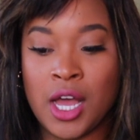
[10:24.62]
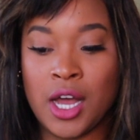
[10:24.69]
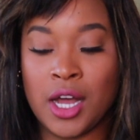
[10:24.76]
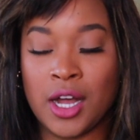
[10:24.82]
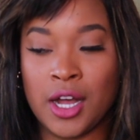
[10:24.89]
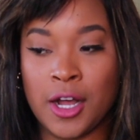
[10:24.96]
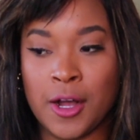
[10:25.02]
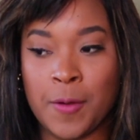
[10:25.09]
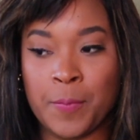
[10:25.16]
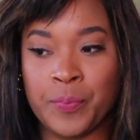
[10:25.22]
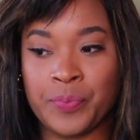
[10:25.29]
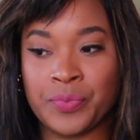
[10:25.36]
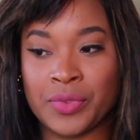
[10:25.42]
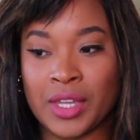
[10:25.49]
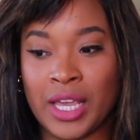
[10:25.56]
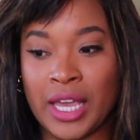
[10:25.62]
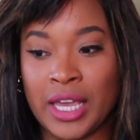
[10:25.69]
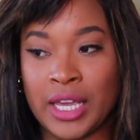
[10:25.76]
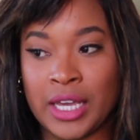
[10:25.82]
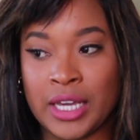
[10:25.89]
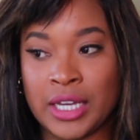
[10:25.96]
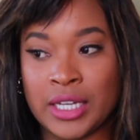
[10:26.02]

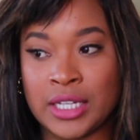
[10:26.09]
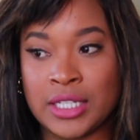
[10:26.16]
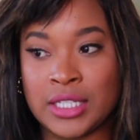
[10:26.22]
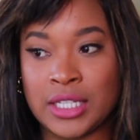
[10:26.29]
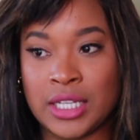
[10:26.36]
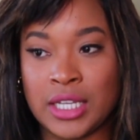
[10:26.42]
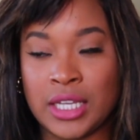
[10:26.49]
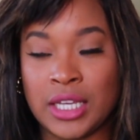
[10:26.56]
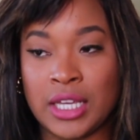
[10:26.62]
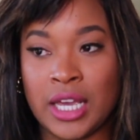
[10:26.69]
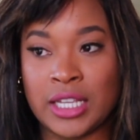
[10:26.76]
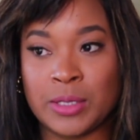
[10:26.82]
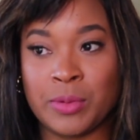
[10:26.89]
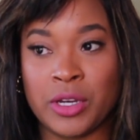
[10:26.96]
And he has